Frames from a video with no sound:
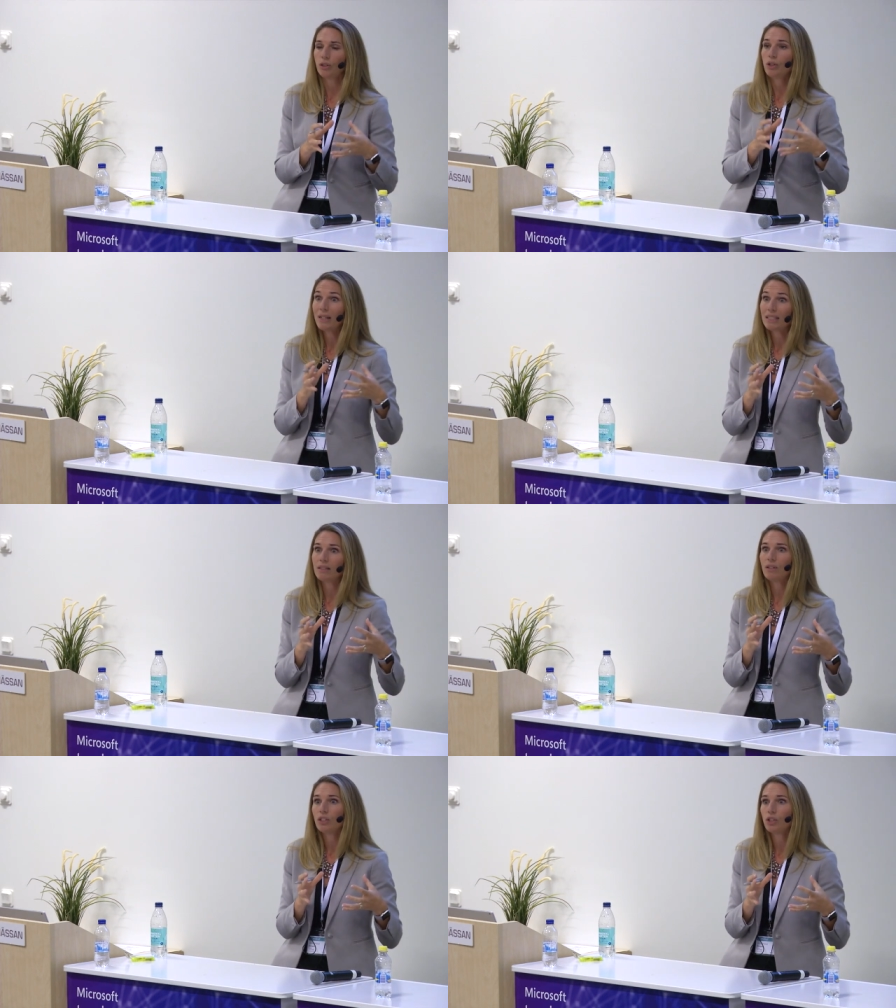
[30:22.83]
you know,
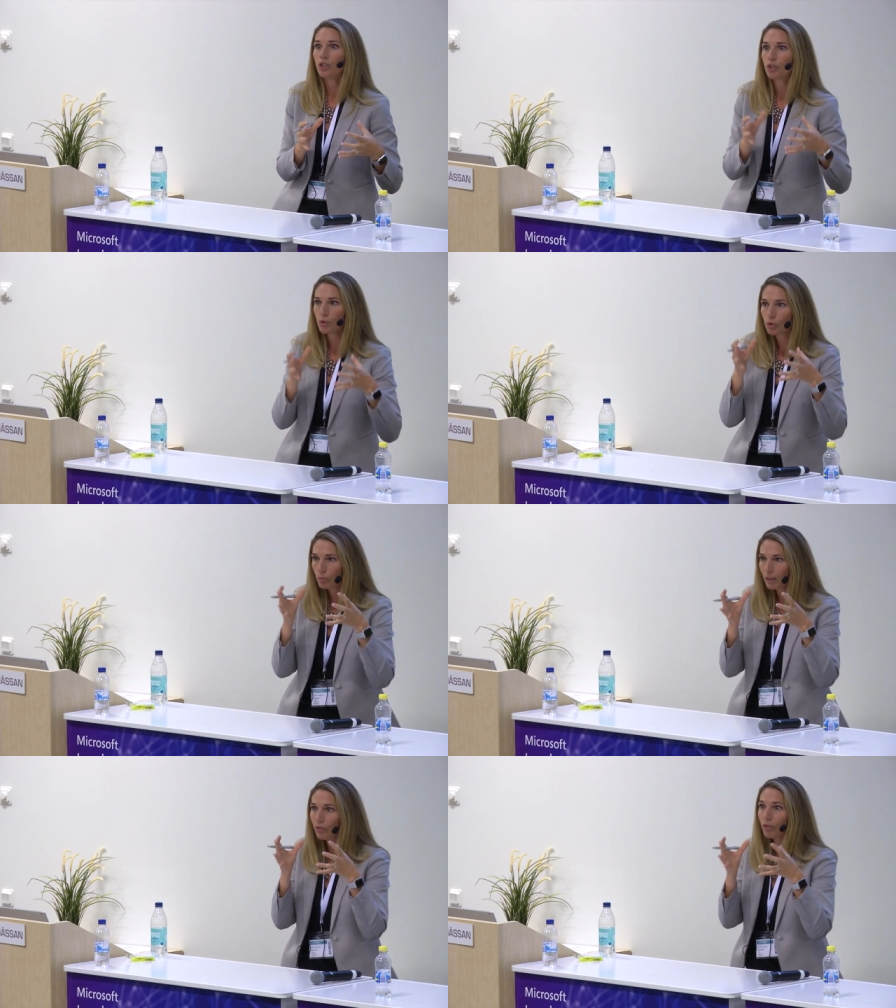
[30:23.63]
activity to do
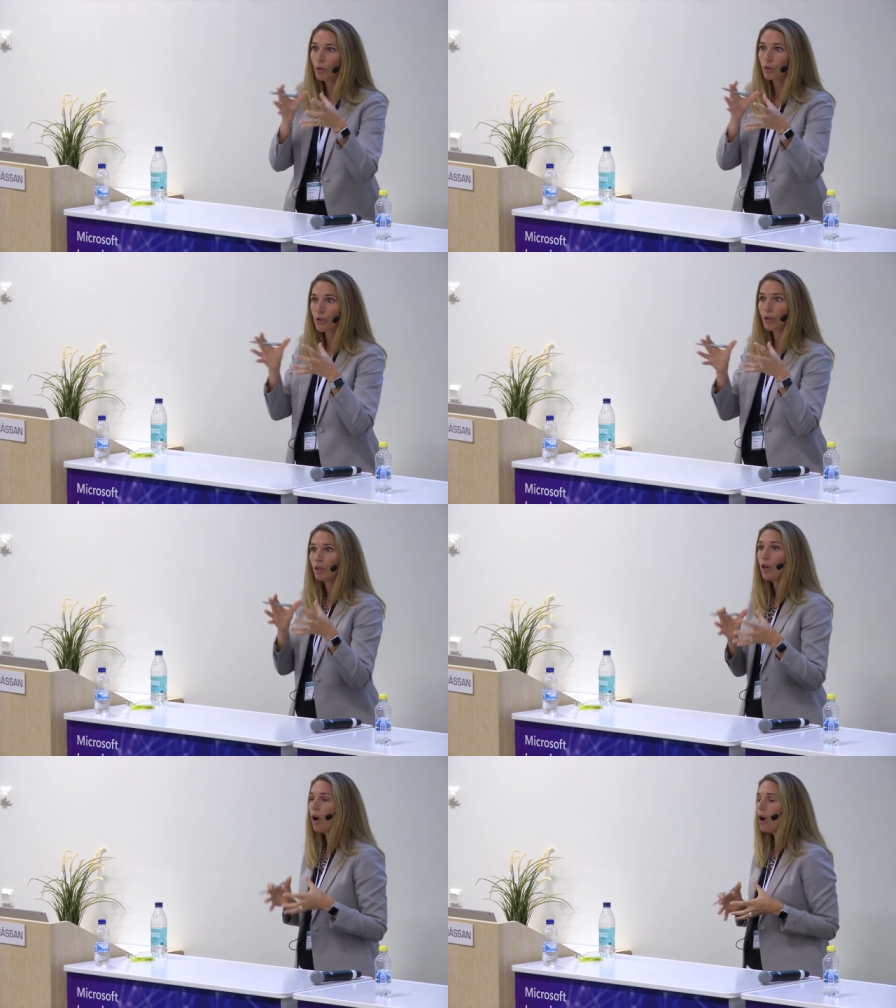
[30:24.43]
to really focus
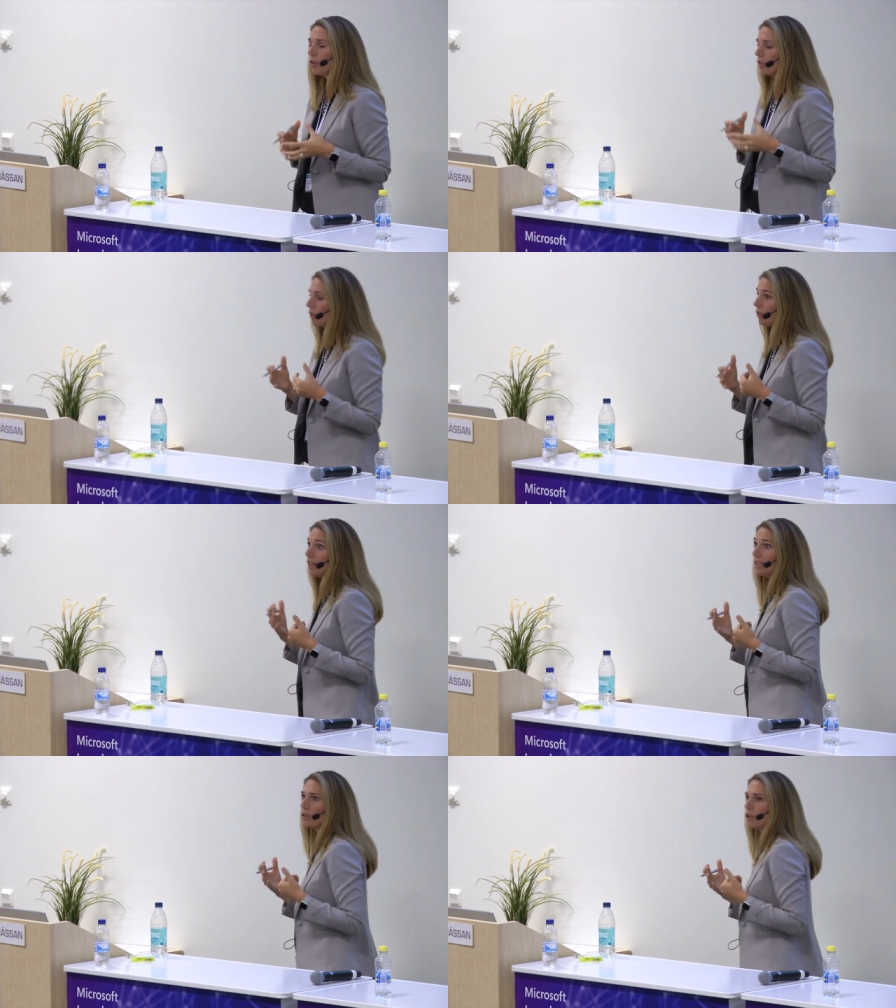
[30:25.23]
on on the the
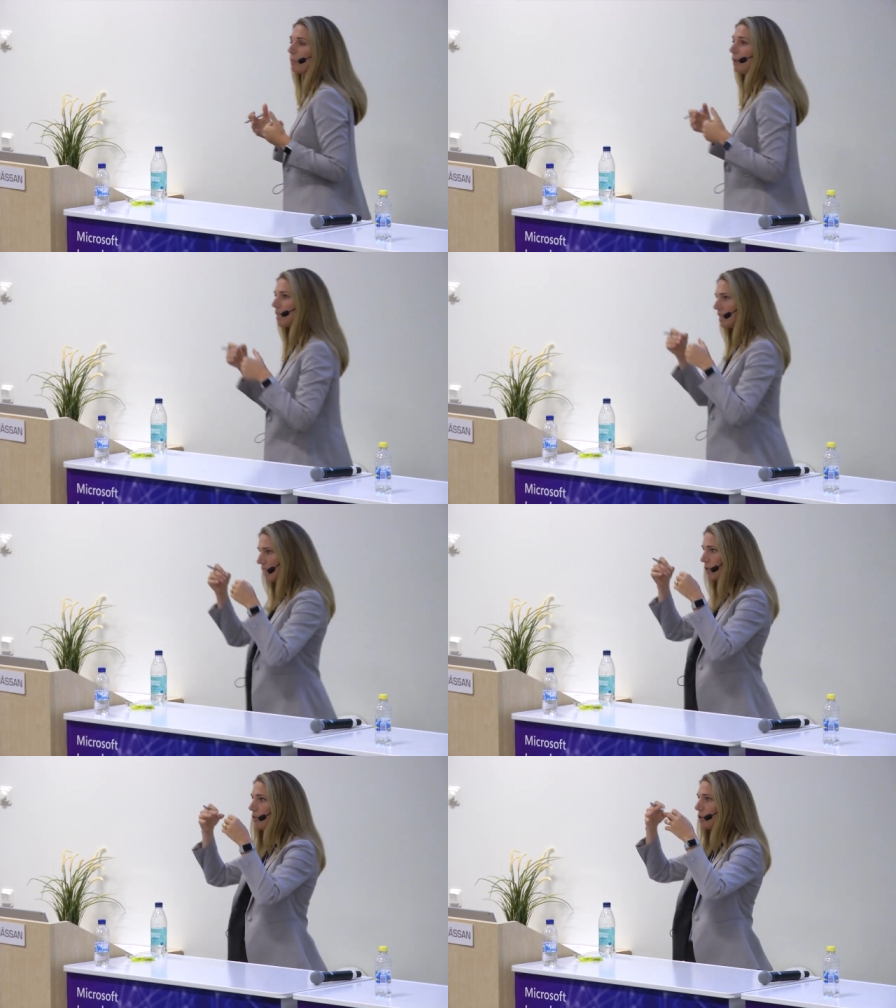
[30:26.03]
leadership because
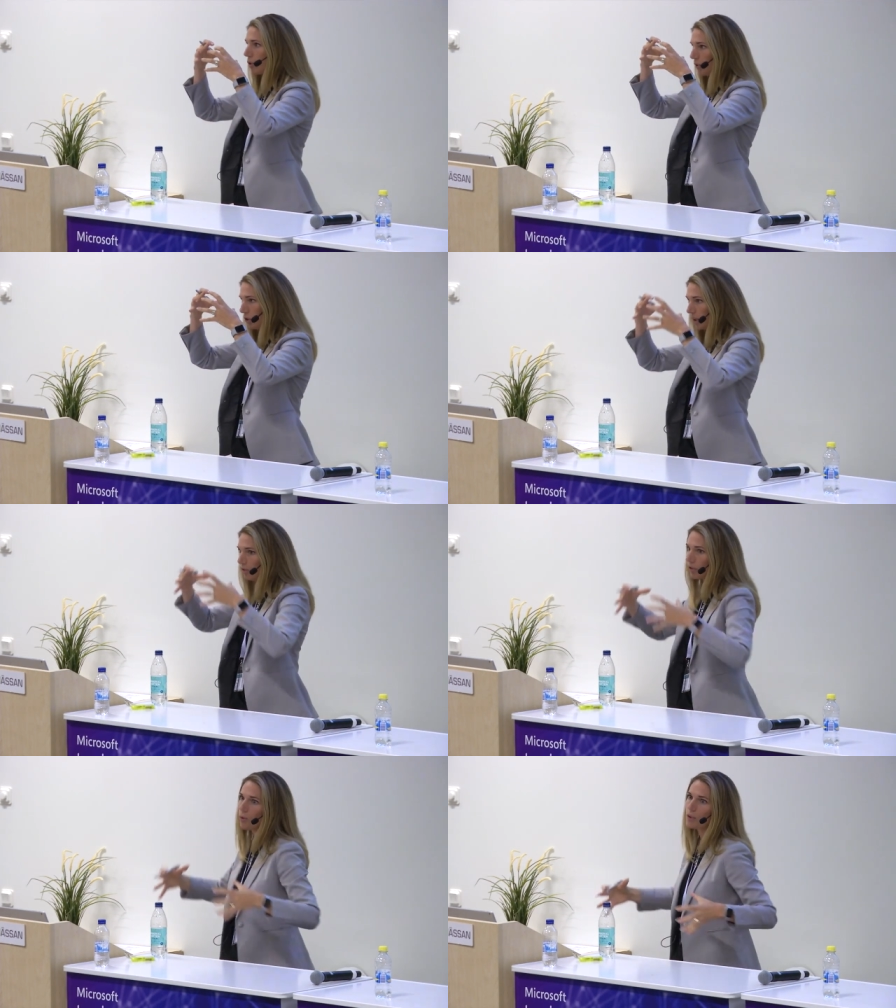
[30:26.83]
then also you
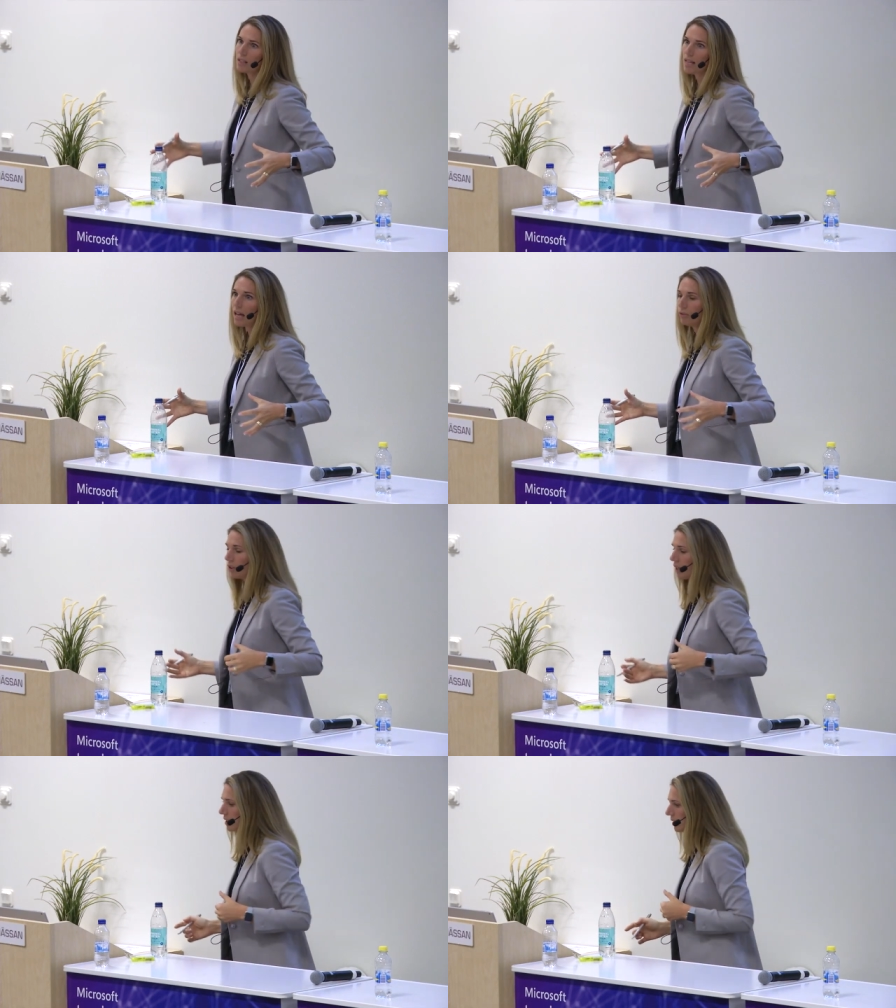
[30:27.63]
get those as
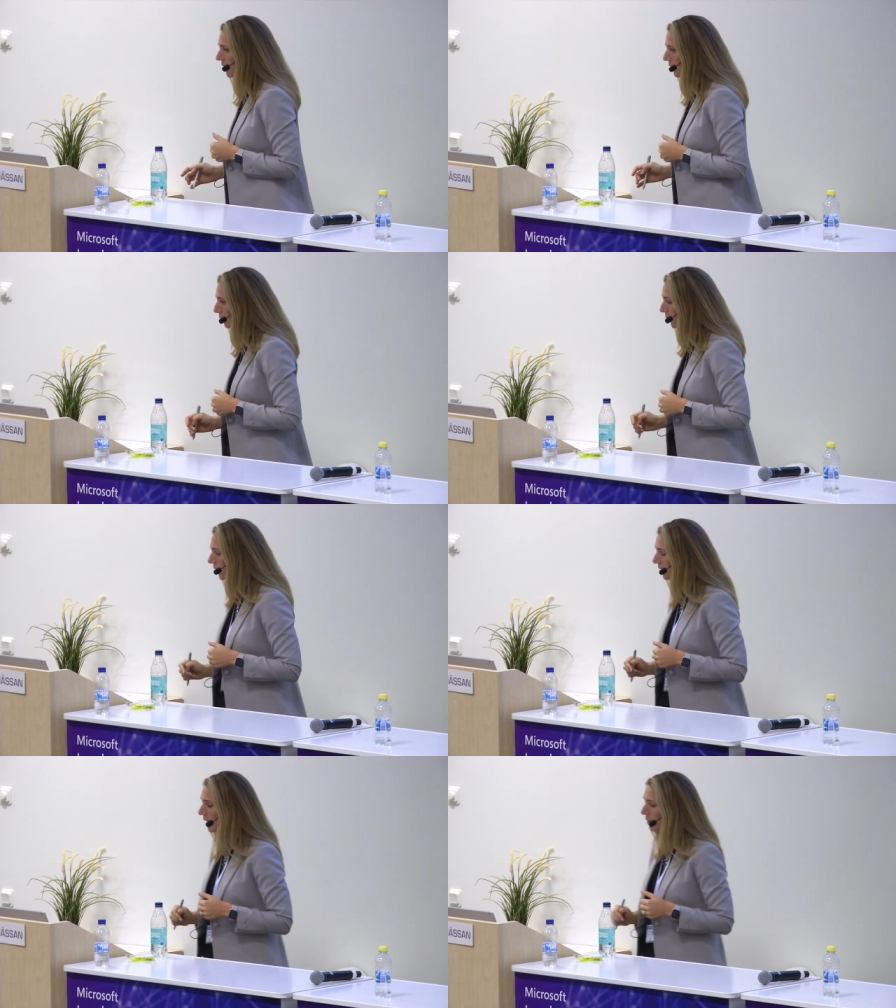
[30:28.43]
advocates uh,
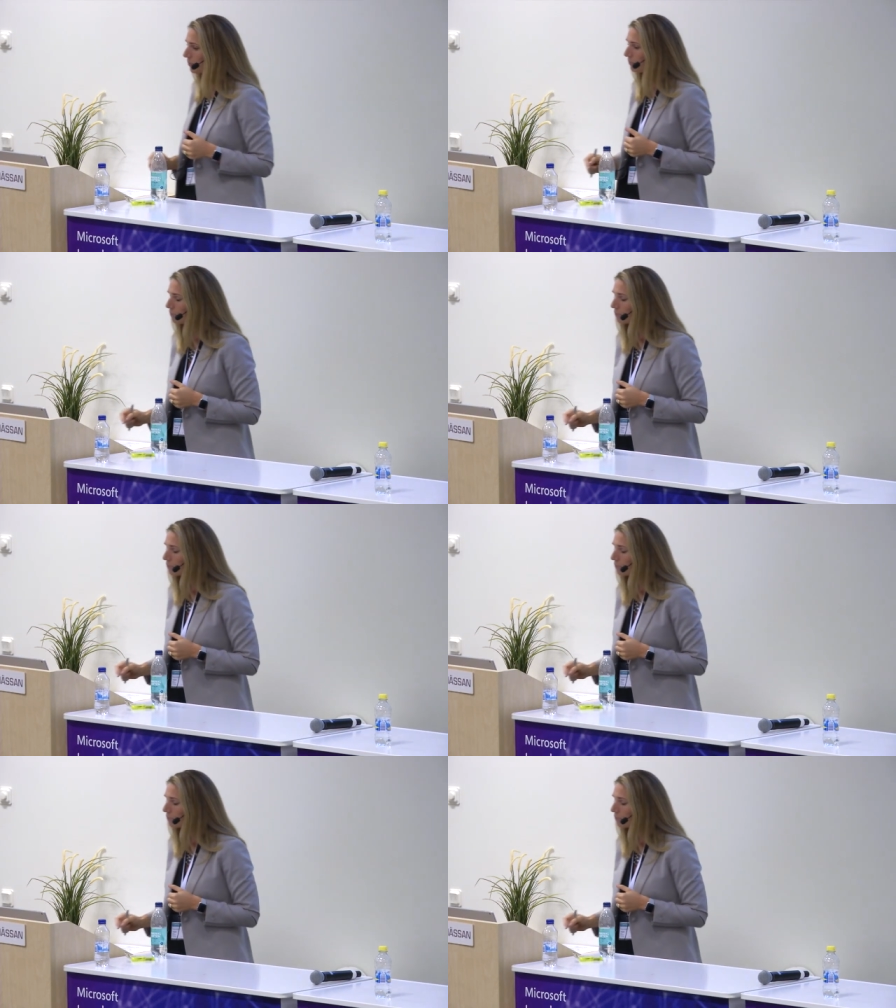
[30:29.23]
working down.